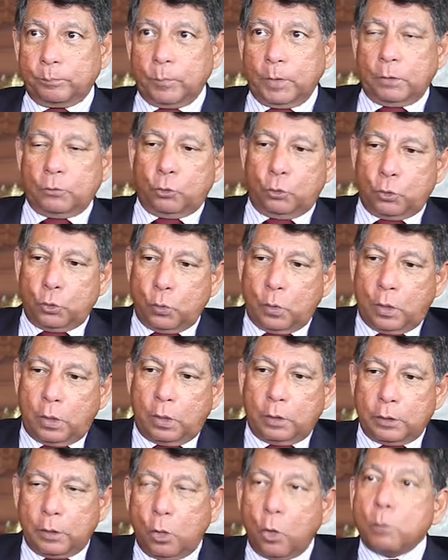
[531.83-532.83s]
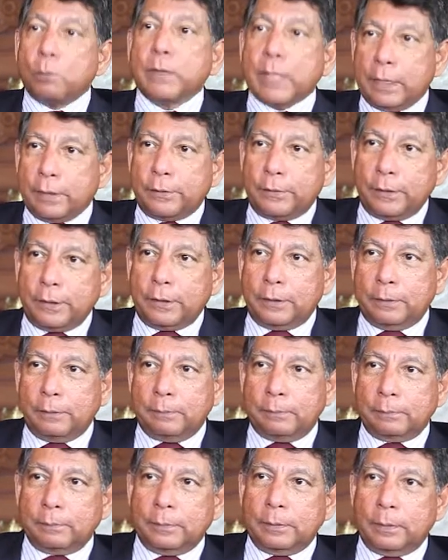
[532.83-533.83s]
So you are the home country
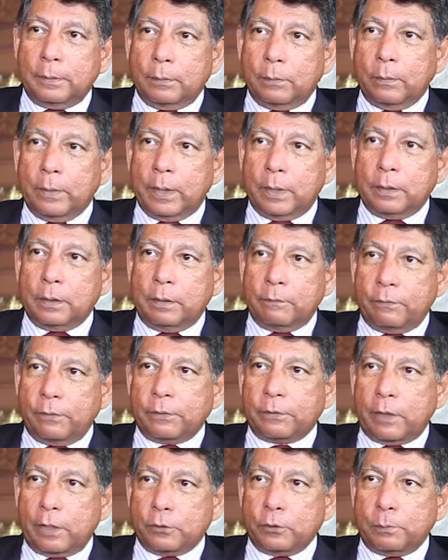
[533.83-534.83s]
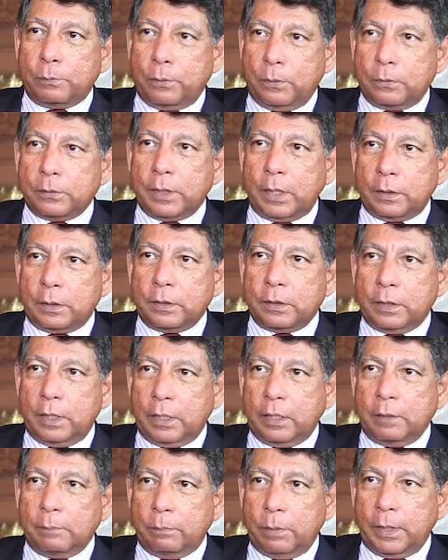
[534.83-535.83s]
where the infrastructure project is
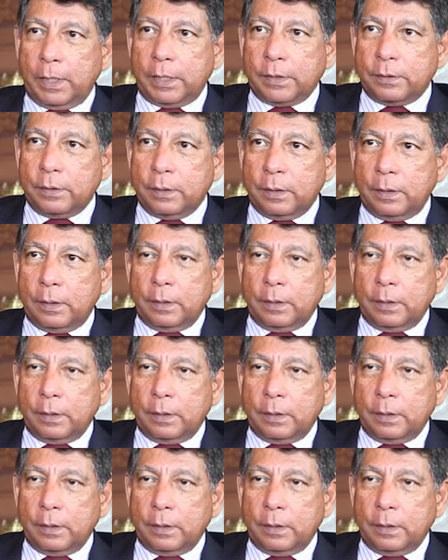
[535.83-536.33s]
taking place.